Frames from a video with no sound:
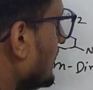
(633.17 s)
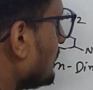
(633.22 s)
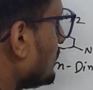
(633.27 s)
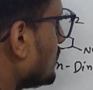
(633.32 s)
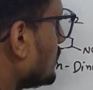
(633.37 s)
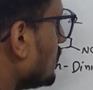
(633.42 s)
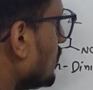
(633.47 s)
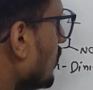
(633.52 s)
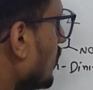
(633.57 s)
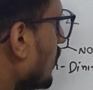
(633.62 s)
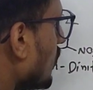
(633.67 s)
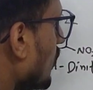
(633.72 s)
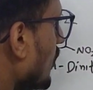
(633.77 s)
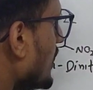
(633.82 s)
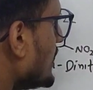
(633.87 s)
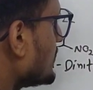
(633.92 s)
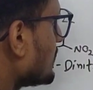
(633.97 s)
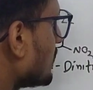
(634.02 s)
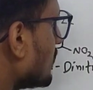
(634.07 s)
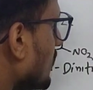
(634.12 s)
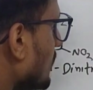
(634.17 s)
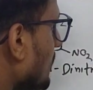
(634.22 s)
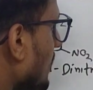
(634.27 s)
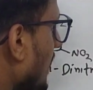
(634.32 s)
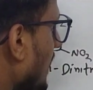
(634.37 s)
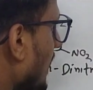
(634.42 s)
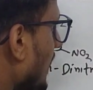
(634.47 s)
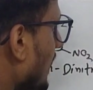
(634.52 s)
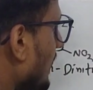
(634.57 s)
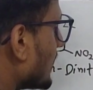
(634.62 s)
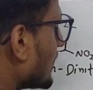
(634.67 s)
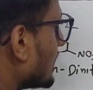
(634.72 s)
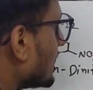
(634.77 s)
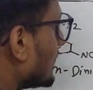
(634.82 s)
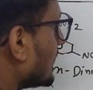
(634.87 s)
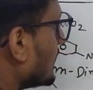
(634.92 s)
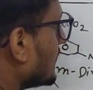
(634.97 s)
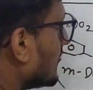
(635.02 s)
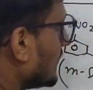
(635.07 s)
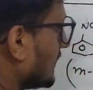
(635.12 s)
if two OH group
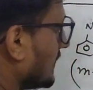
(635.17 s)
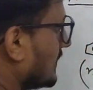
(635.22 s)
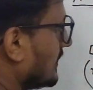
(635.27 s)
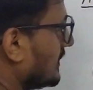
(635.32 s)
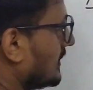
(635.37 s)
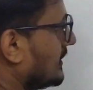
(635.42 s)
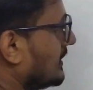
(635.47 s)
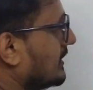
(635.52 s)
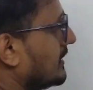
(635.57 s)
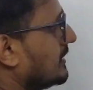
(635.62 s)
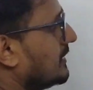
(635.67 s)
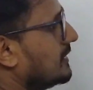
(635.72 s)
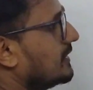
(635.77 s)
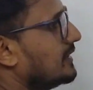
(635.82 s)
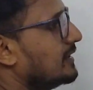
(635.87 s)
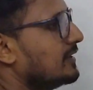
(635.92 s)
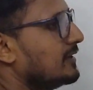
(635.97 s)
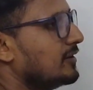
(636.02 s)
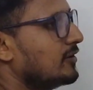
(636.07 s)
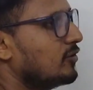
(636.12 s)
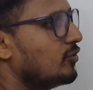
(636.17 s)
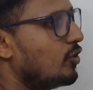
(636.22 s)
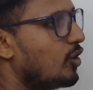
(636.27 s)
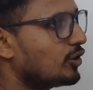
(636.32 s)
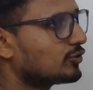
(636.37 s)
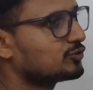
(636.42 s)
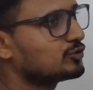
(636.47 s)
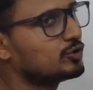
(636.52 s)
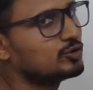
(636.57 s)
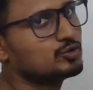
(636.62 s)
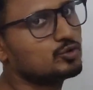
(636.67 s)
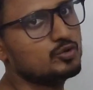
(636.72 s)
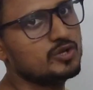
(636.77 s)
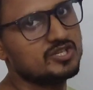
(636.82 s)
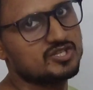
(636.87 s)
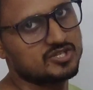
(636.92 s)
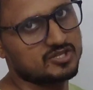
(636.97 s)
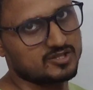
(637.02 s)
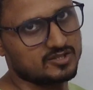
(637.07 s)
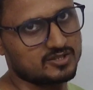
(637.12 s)
are ortho to
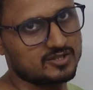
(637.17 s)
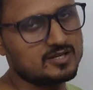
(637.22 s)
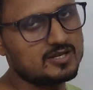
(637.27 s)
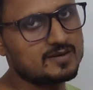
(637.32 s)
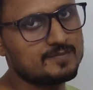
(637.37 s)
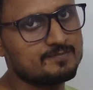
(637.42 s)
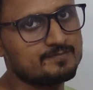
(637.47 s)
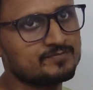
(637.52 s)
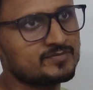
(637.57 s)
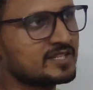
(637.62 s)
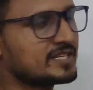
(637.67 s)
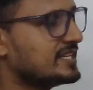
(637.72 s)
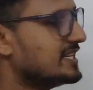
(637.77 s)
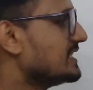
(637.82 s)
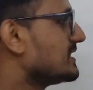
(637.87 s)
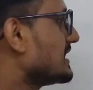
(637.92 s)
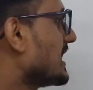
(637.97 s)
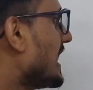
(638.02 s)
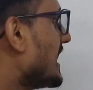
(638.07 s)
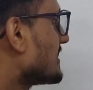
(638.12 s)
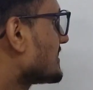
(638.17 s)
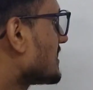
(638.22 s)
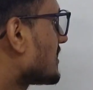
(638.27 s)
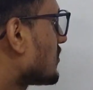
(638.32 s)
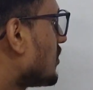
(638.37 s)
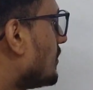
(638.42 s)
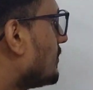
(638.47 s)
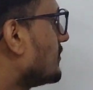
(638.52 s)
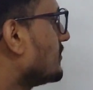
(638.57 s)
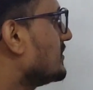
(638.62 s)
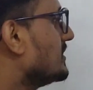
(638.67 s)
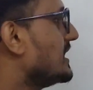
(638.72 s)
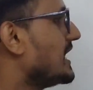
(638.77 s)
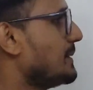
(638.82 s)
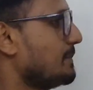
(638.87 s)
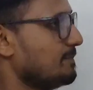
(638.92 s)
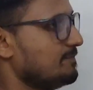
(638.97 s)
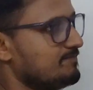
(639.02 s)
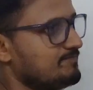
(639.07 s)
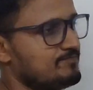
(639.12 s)
each other, it has a common
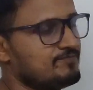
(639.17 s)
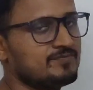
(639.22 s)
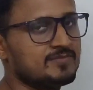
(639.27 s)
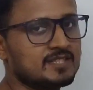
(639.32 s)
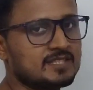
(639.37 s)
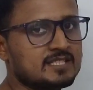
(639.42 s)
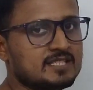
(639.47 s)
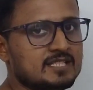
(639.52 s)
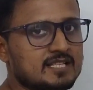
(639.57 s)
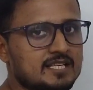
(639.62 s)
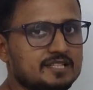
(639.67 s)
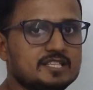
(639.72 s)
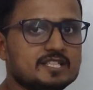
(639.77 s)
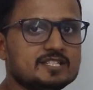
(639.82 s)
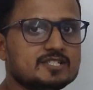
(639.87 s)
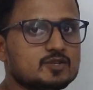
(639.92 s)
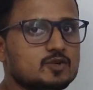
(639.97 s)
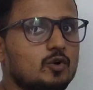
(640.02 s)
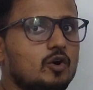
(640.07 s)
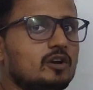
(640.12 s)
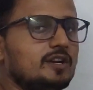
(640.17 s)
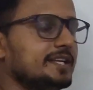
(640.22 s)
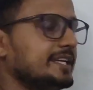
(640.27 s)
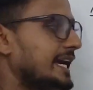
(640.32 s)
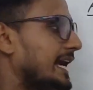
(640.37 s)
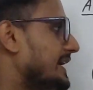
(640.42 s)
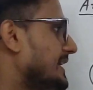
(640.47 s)
name. It is called